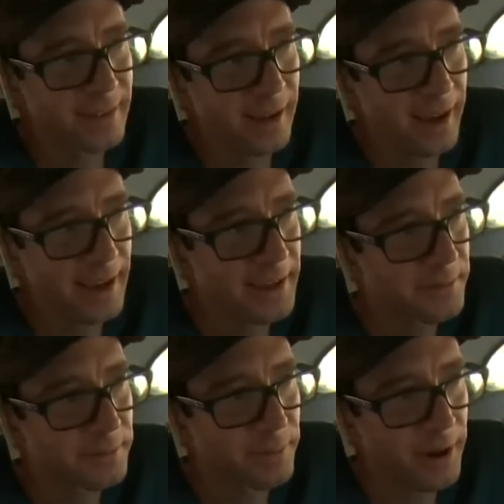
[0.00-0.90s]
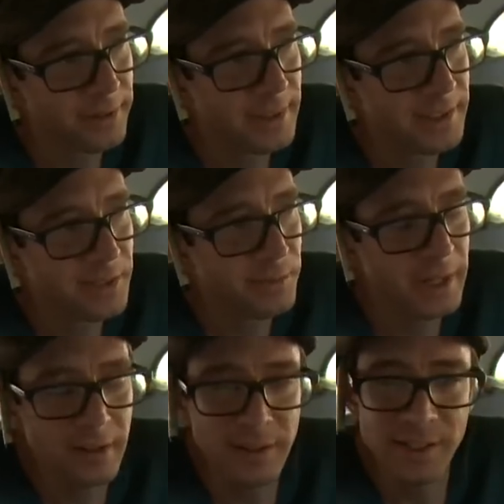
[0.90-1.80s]
I bought this
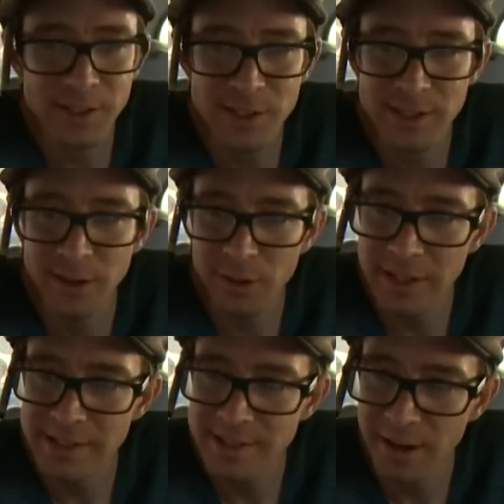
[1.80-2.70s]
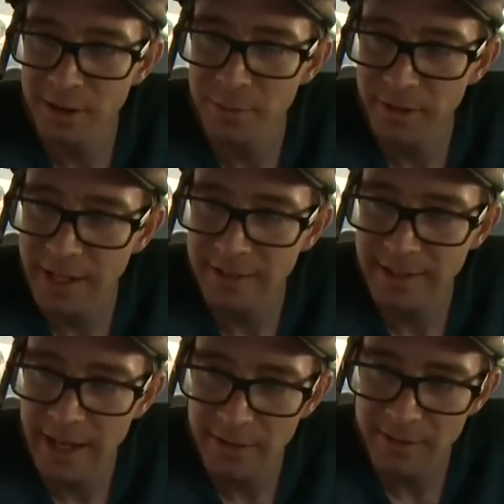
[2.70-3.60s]
beetle and just slowly started putting it
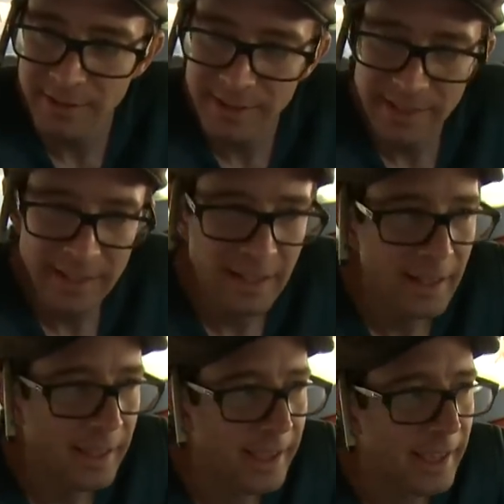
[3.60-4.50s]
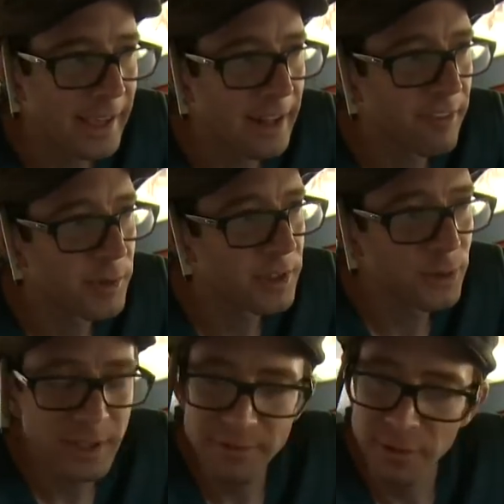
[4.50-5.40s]
together and I've been
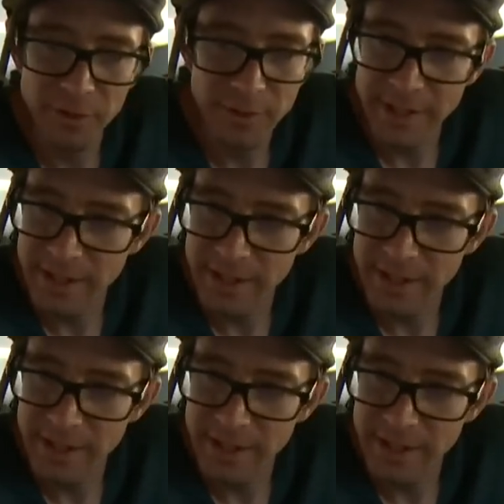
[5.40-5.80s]
doing it for three